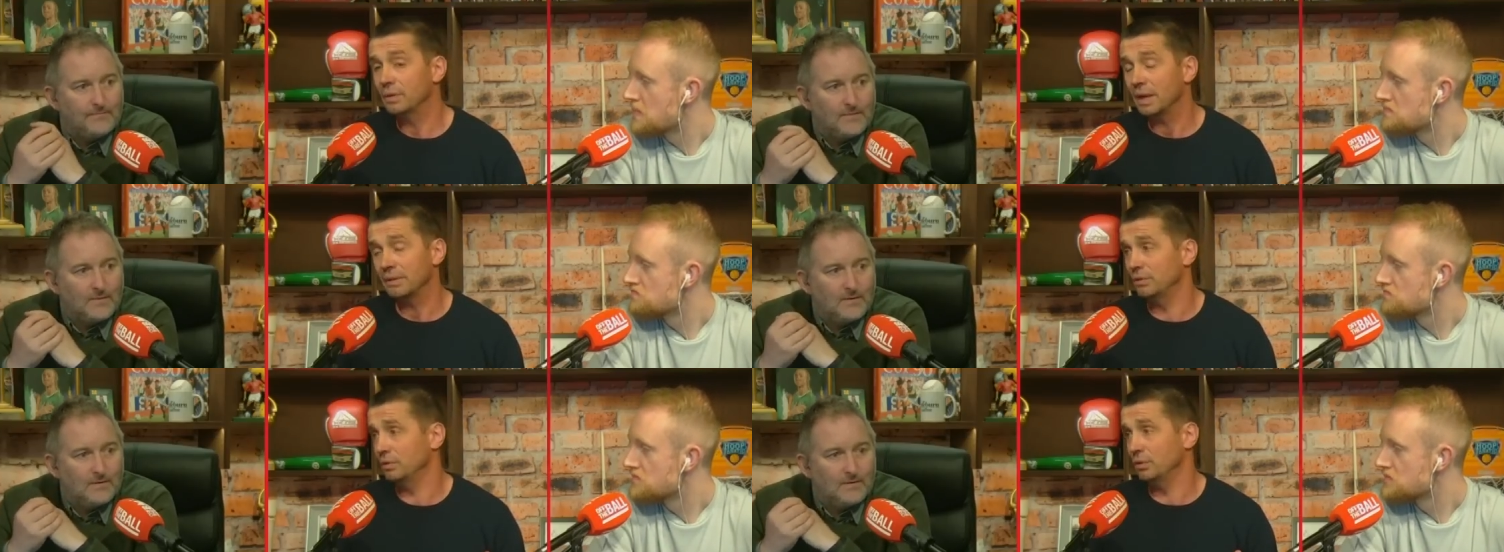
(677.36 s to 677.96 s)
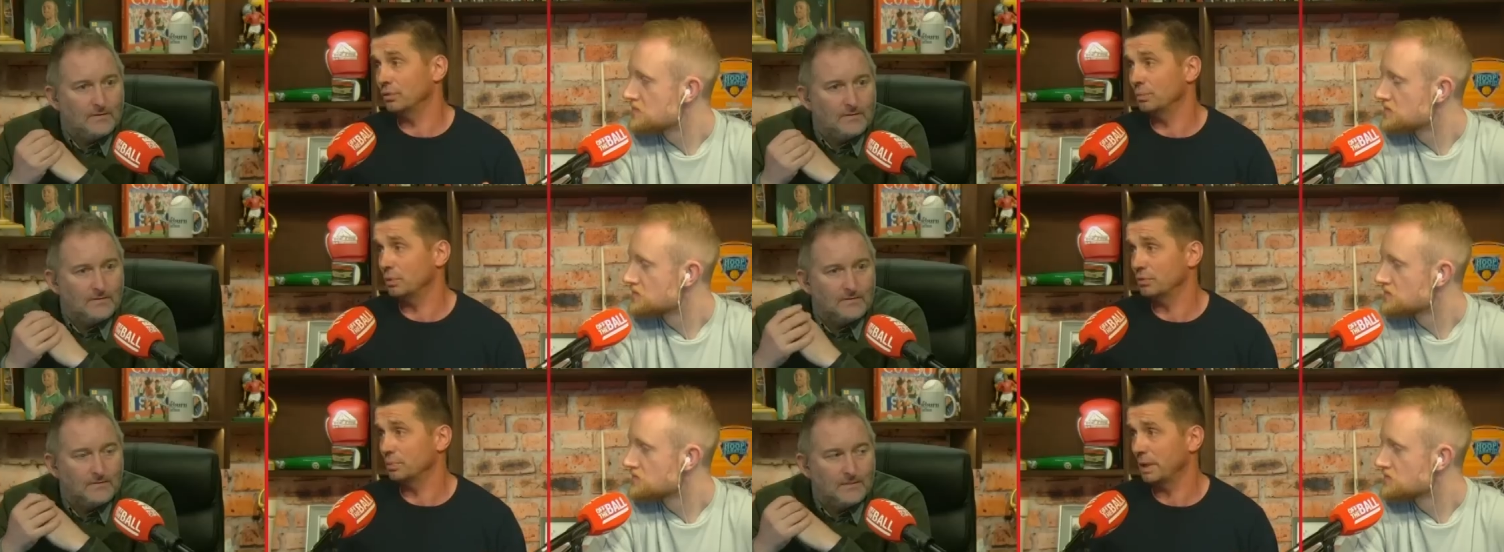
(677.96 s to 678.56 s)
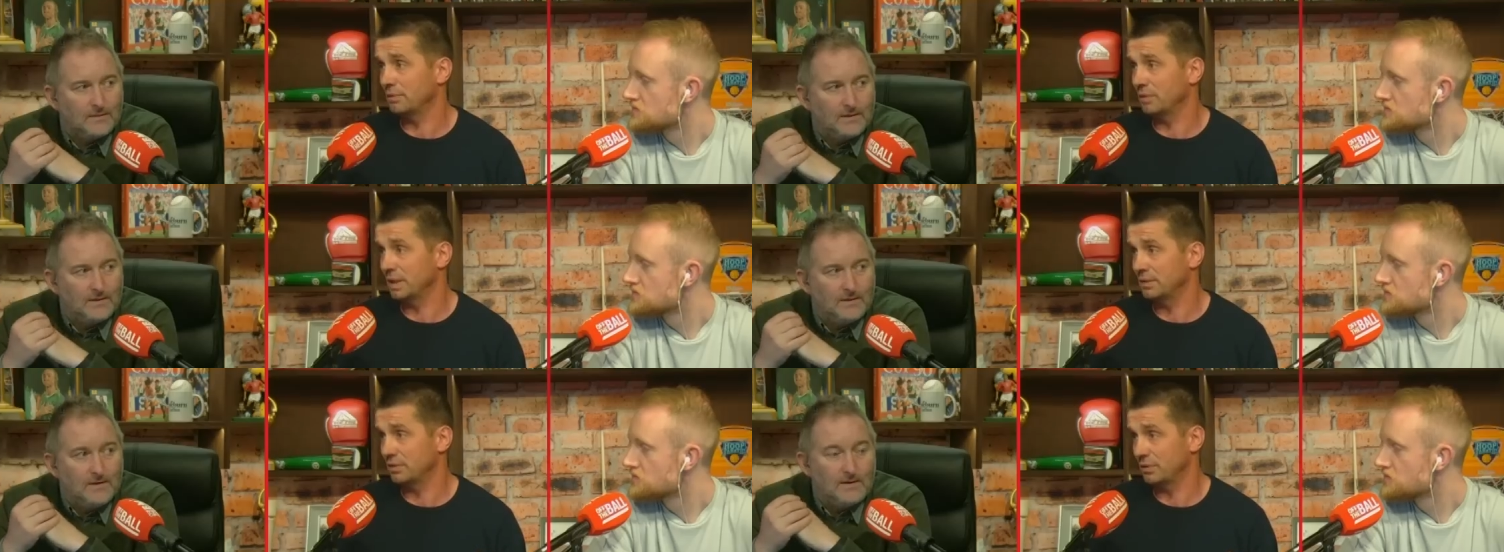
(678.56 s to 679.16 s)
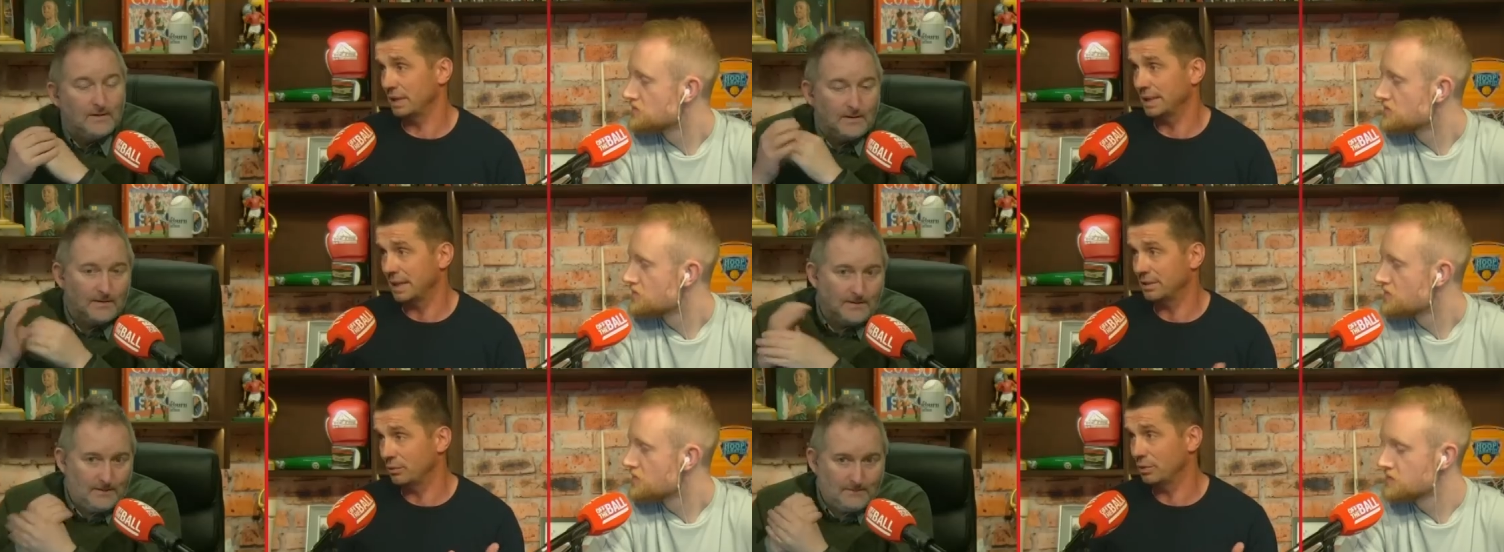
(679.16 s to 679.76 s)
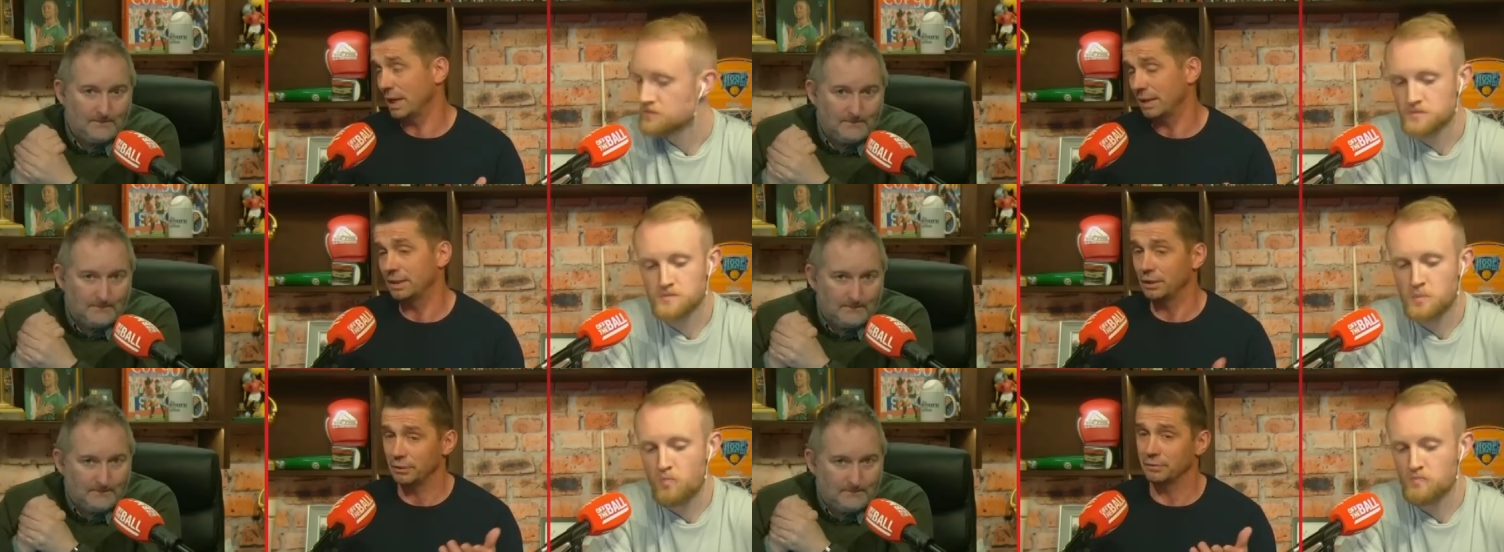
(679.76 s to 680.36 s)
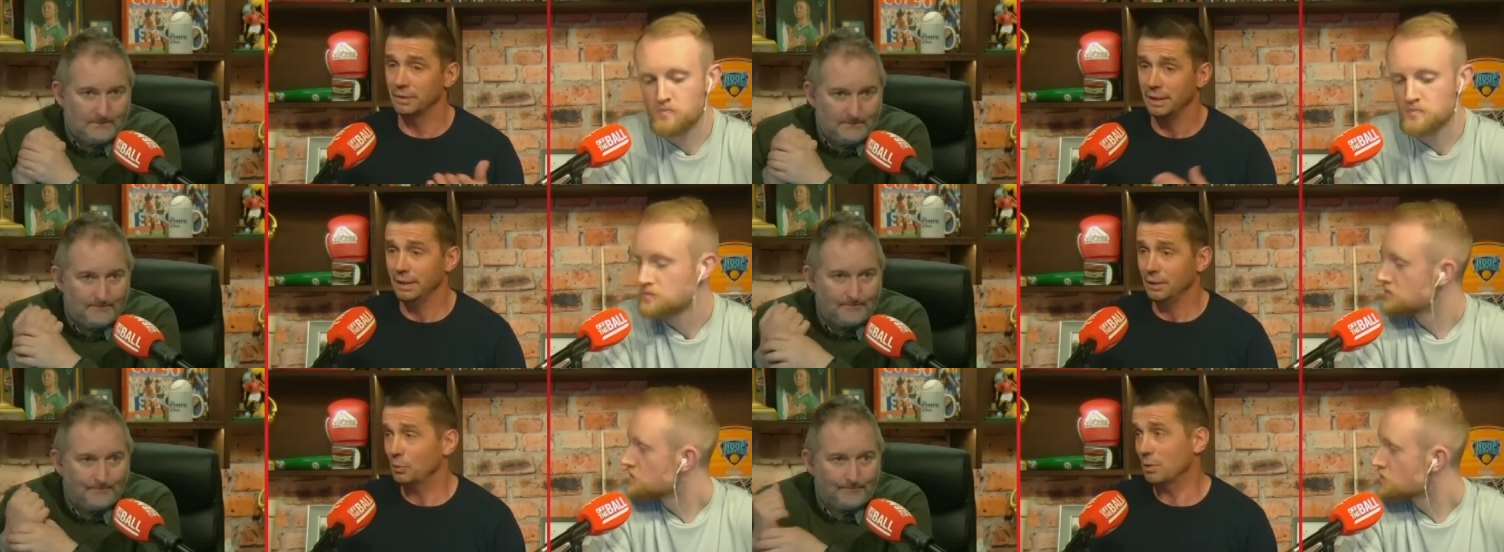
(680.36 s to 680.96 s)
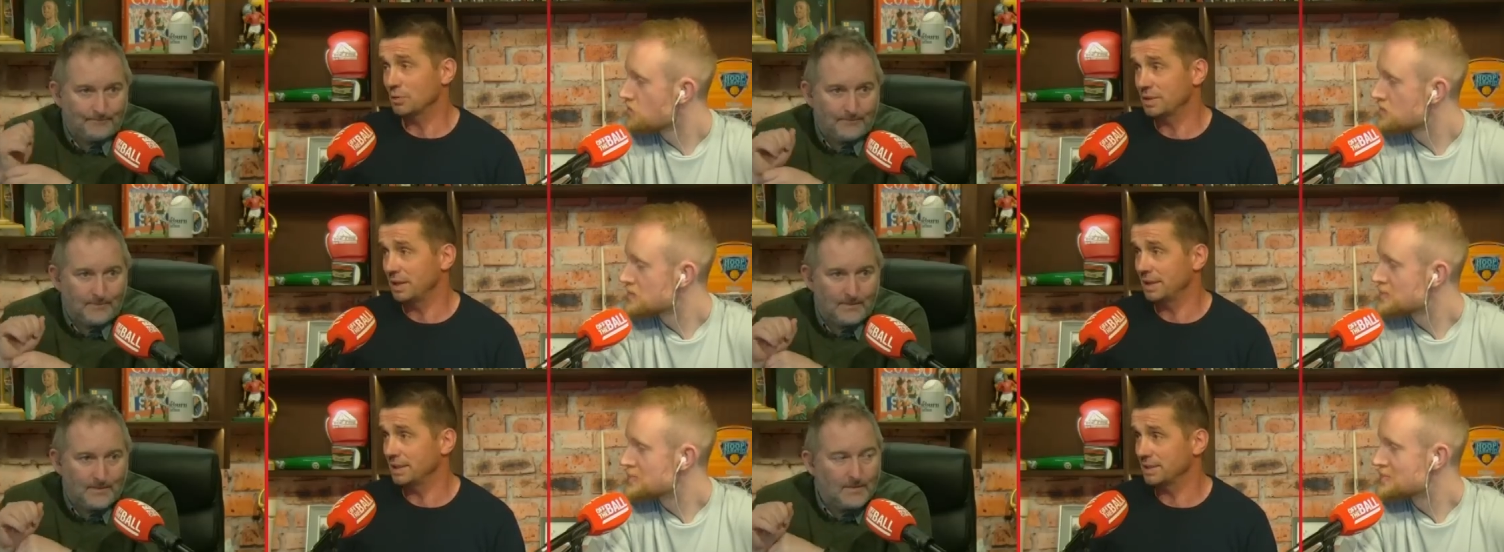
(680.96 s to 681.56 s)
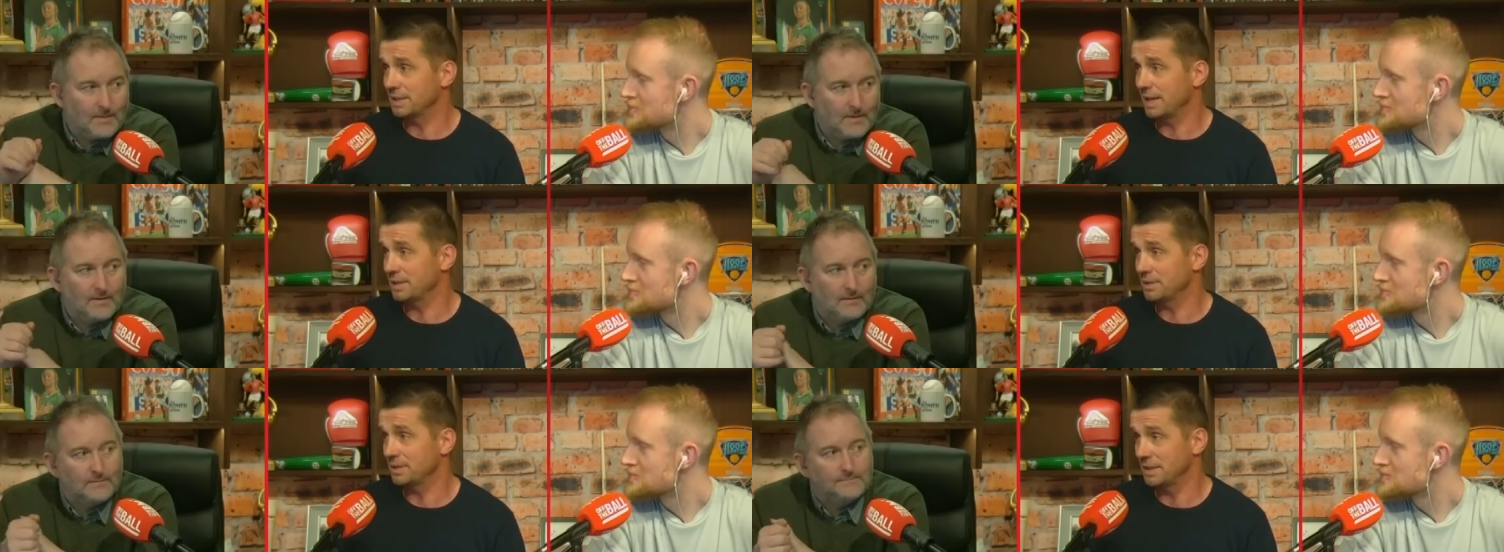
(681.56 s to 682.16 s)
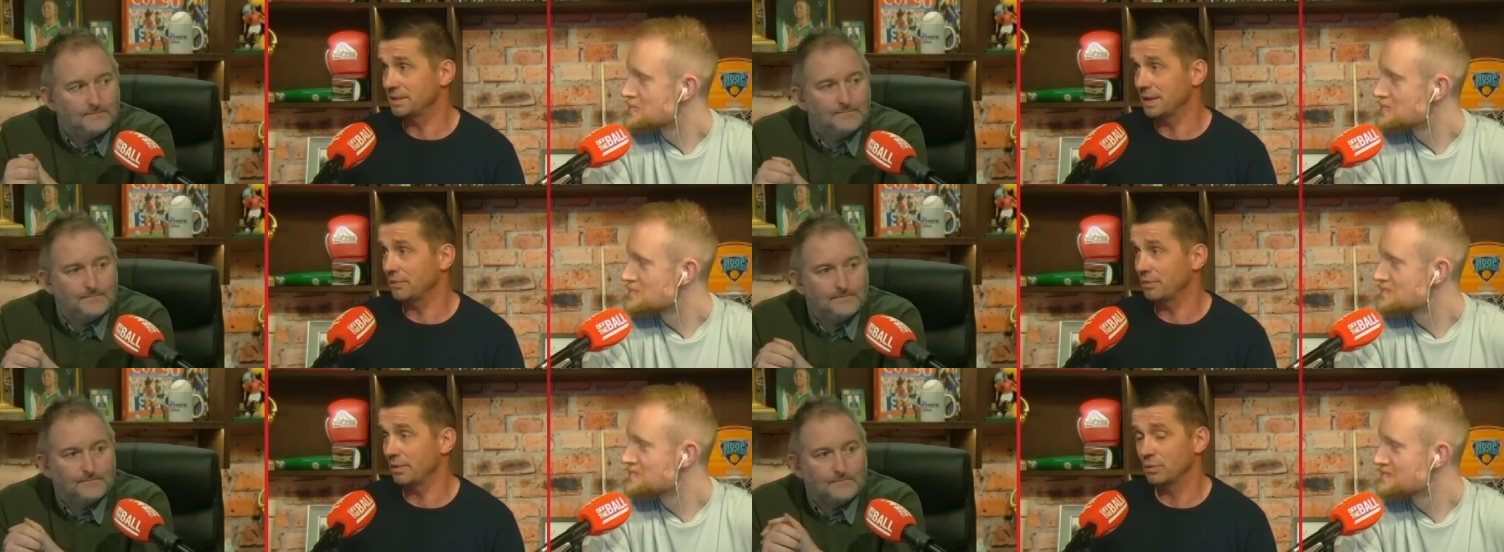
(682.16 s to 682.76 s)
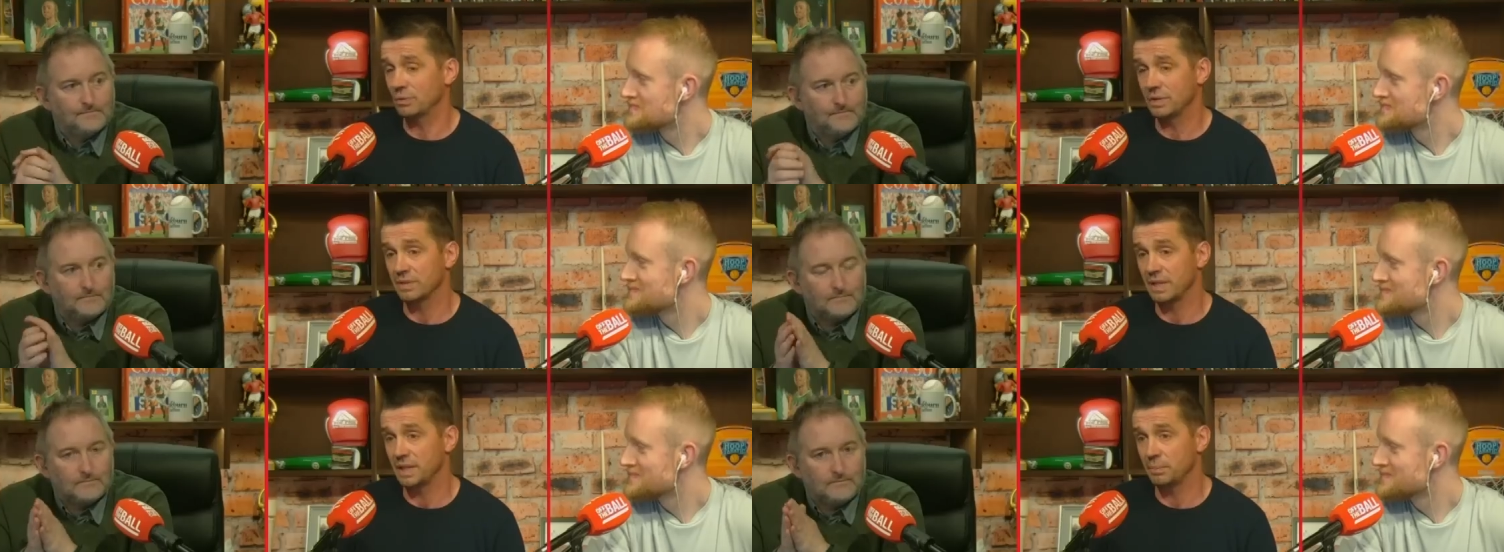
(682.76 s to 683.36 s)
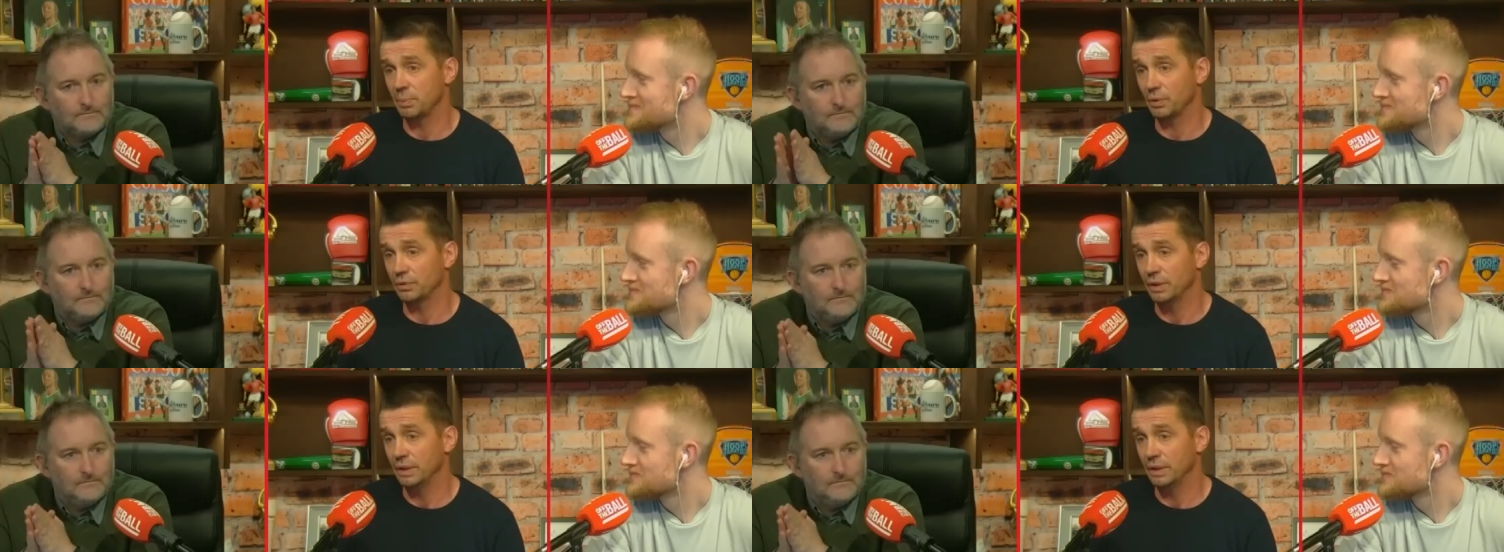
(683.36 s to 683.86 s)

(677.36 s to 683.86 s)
Speaker 1: got to have nothing but respect for Leinster. And again, the reality of what was sitting in the stands is there for everyone to see. But